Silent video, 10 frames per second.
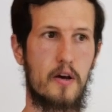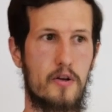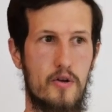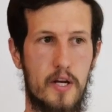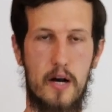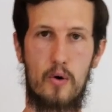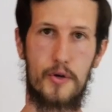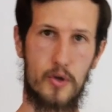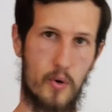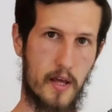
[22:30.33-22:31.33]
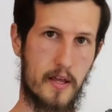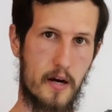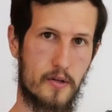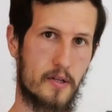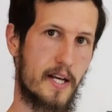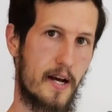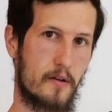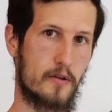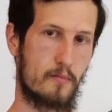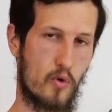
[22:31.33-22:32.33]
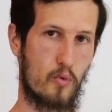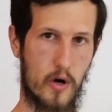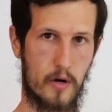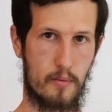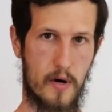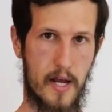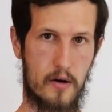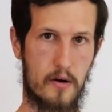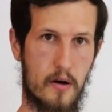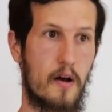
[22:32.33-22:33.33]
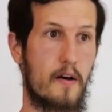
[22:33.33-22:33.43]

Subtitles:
you can now hold 20,000 gallons more water per acre.